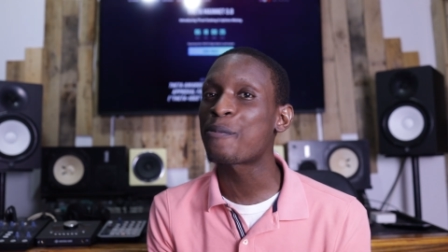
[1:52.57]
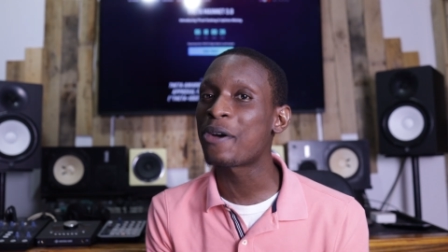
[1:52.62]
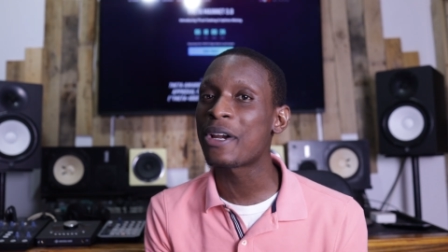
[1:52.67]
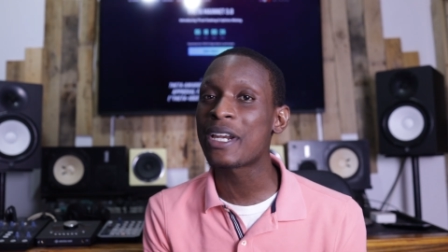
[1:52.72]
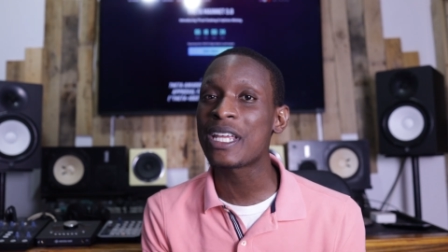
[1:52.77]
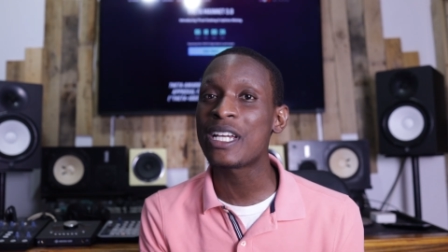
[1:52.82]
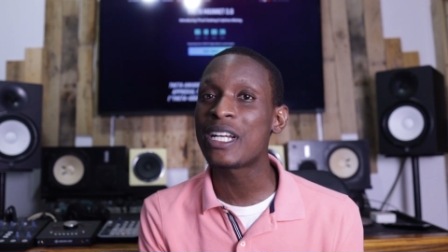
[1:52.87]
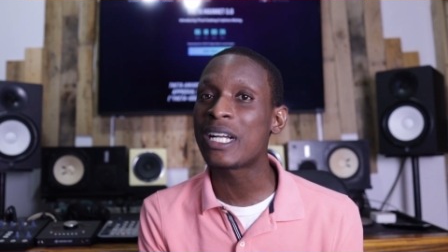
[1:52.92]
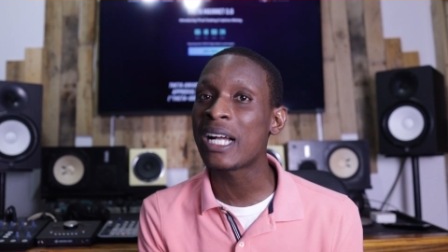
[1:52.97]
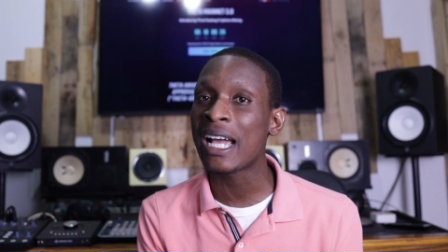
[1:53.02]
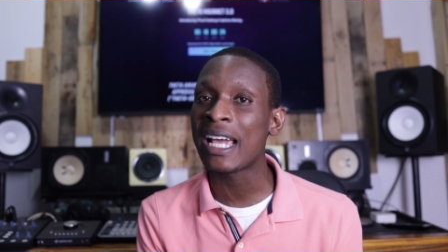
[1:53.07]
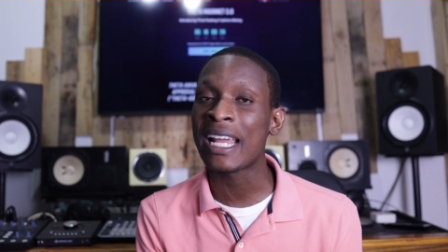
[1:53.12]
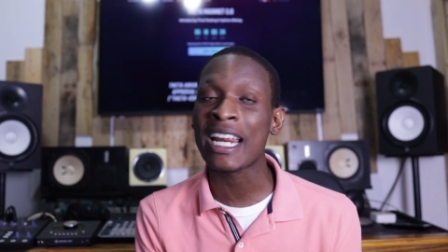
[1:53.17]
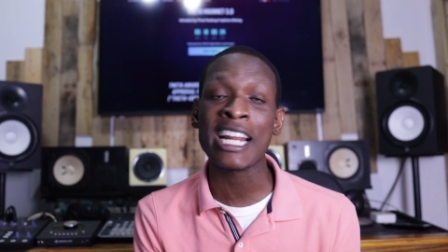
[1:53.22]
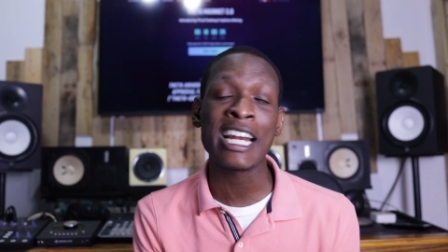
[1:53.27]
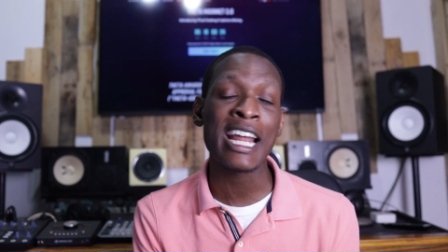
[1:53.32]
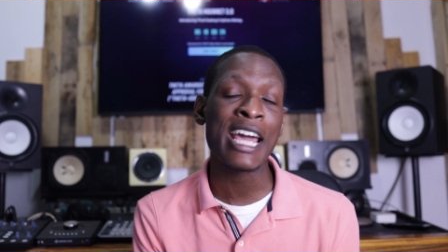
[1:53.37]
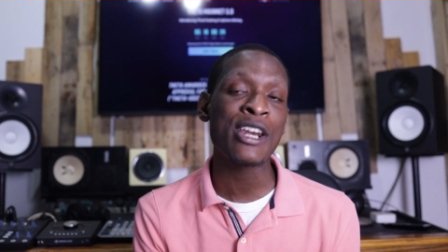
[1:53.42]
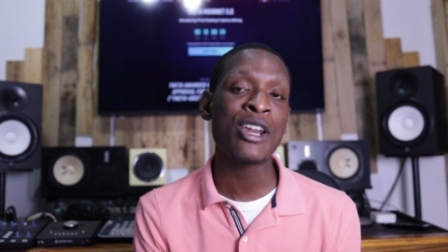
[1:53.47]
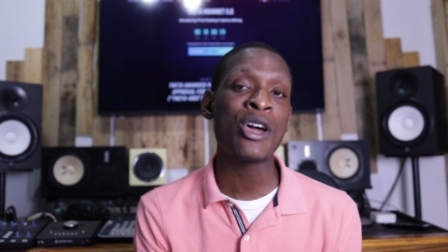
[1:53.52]
pretty good
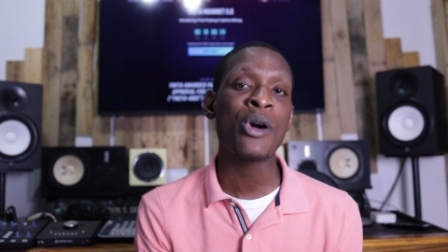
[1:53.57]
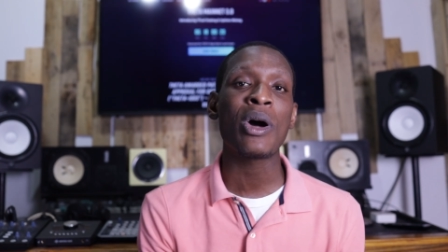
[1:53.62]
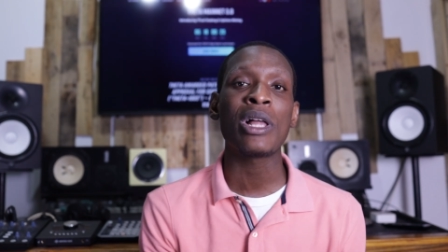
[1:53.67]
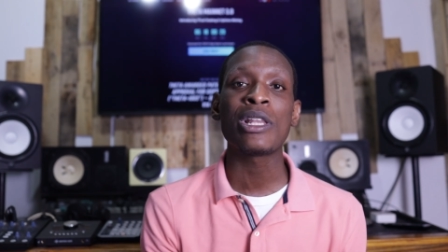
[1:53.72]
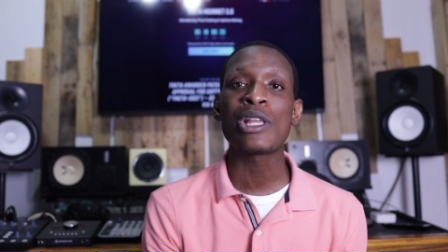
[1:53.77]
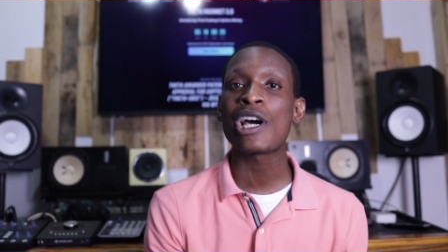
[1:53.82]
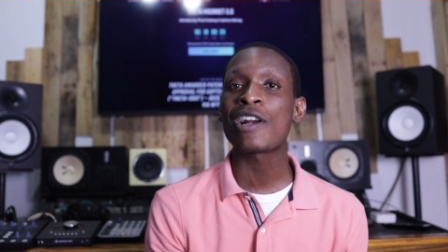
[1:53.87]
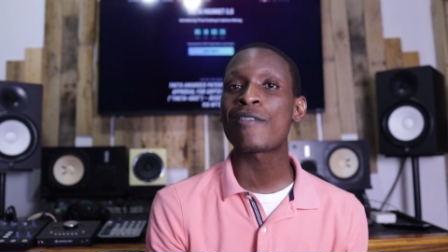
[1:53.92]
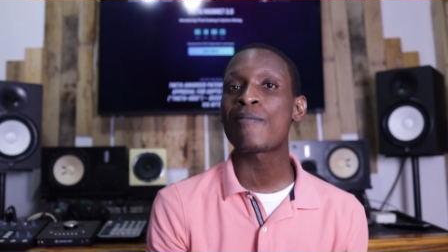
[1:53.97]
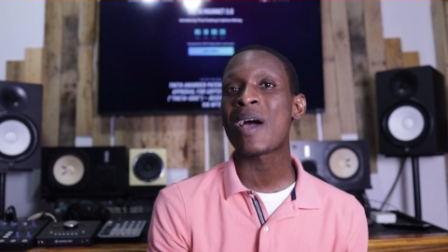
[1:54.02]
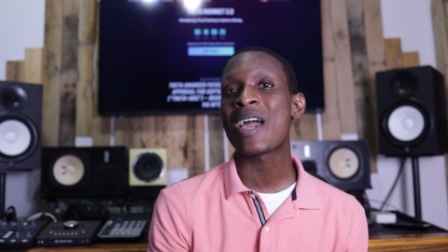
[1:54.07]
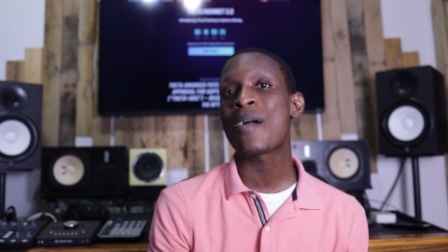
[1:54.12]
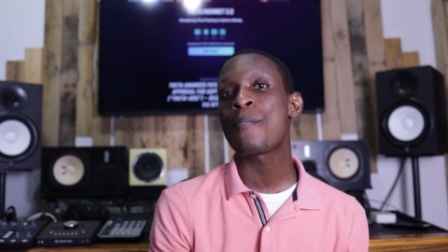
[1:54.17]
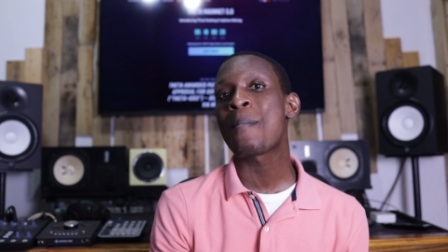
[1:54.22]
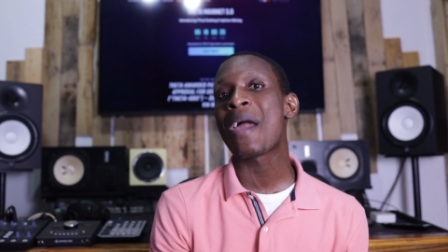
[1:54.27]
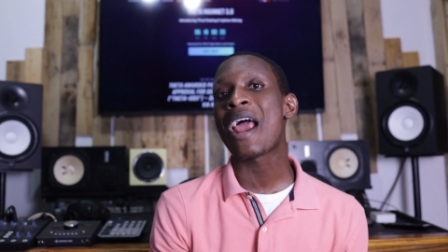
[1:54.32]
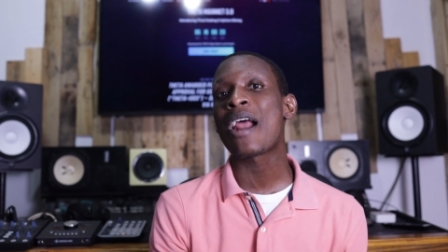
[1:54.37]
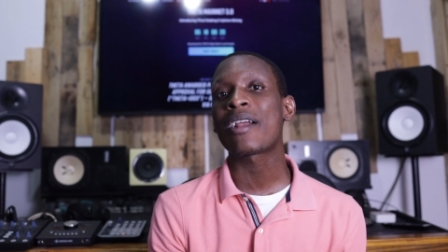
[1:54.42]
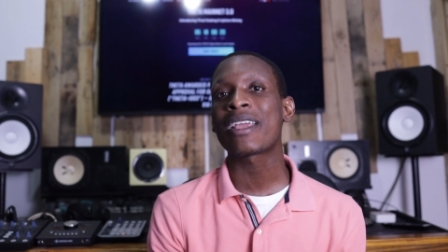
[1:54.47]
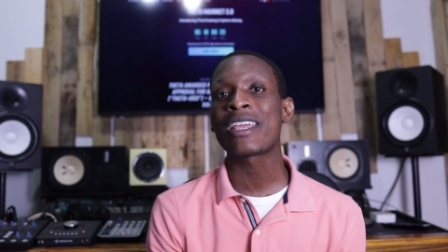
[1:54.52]
and I know a lot of my
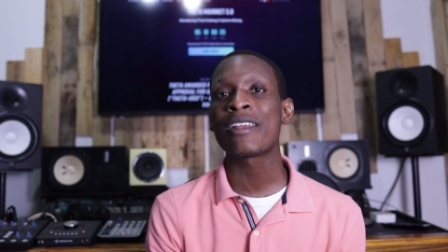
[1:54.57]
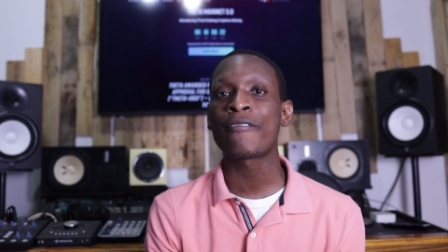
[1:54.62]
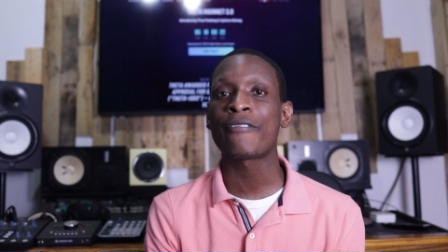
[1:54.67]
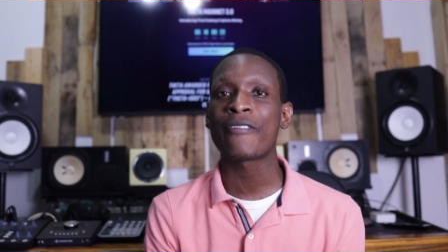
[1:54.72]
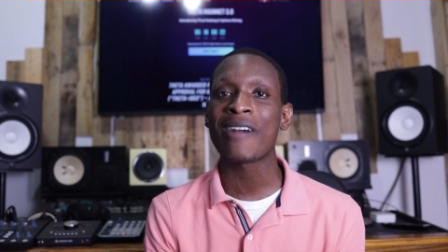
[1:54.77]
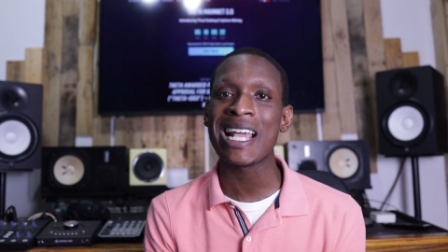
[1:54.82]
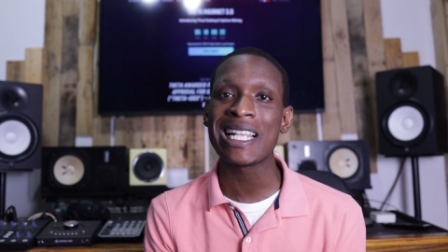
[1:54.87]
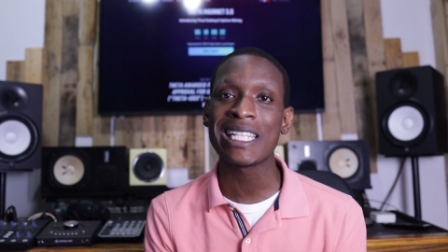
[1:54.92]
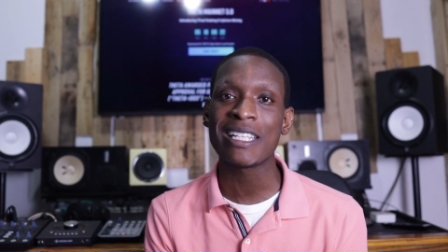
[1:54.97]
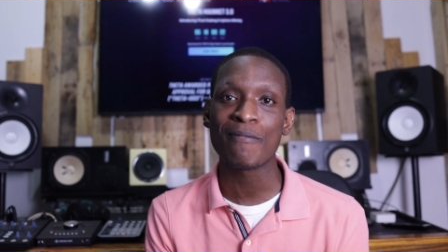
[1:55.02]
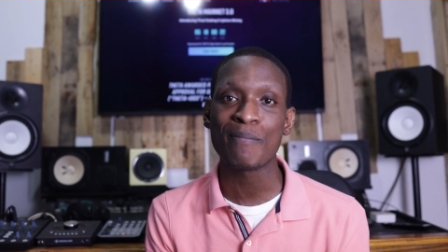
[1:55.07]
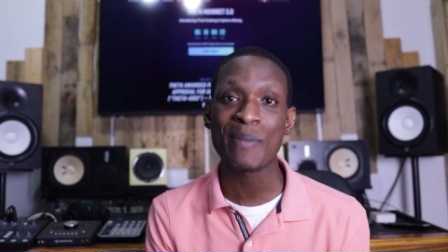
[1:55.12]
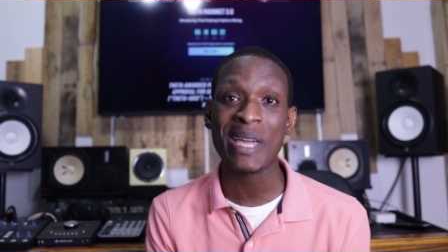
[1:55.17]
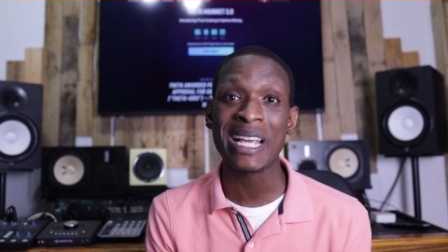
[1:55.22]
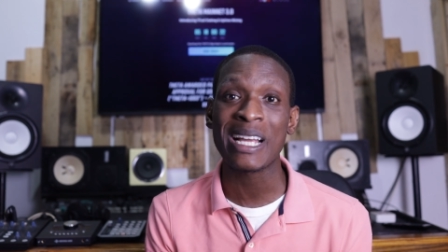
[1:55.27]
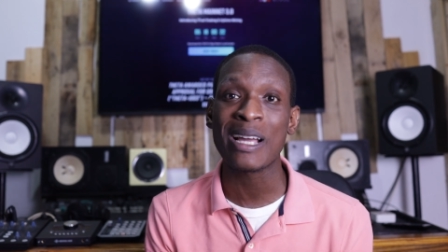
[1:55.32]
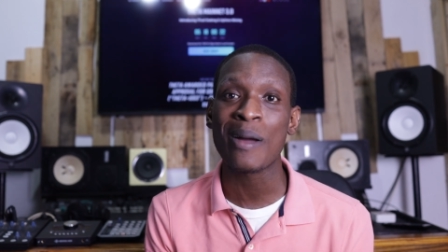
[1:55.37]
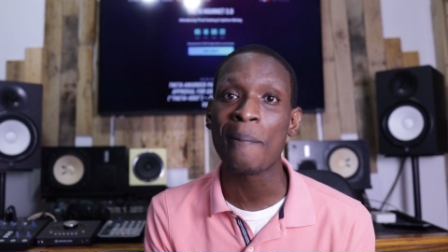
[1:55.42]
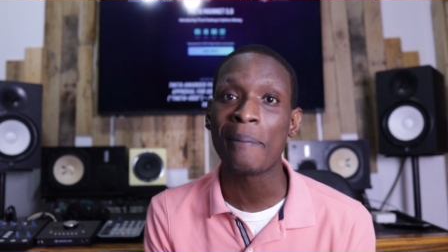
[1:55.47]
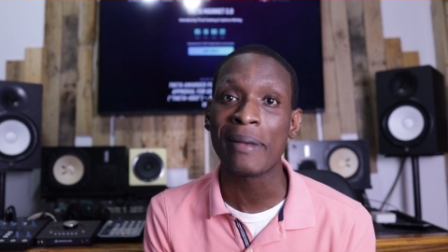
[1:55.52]
American friends have
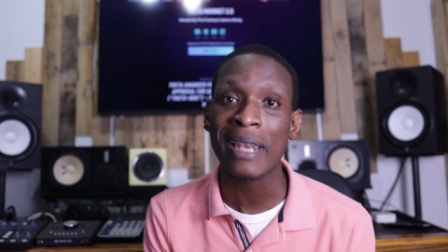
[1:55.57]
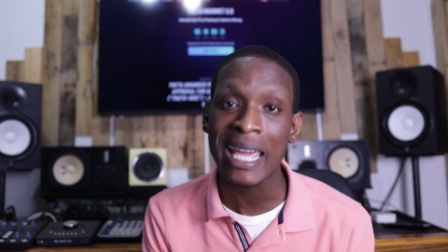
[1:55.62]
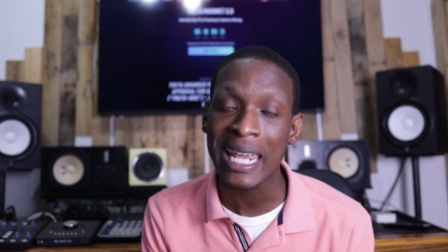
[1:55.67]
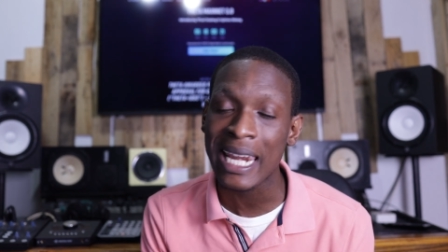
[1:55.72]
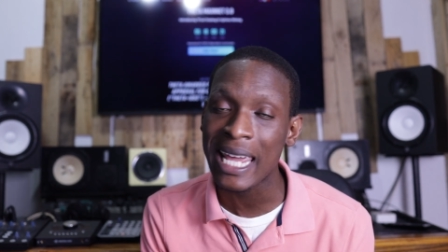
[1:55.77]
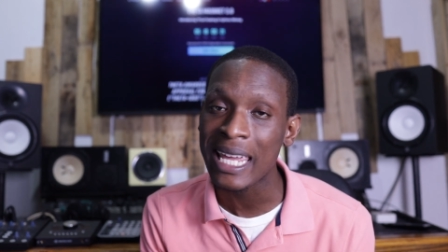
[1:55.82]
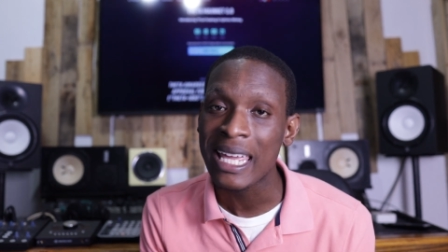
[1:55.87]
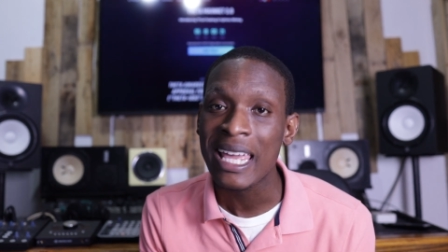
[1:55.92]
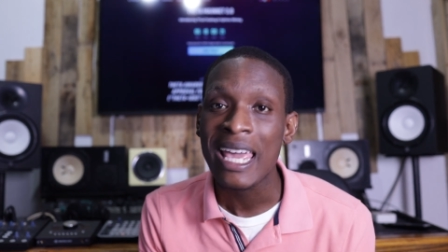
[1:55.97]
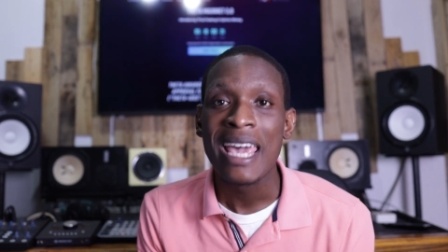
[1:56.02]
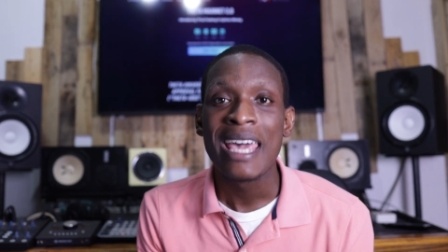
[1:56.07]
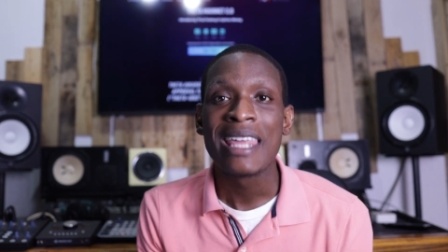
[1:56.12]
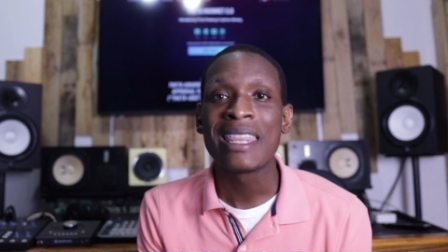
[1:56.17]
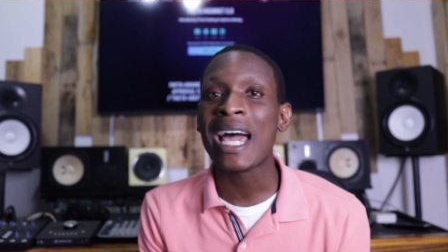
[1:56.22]
been complaining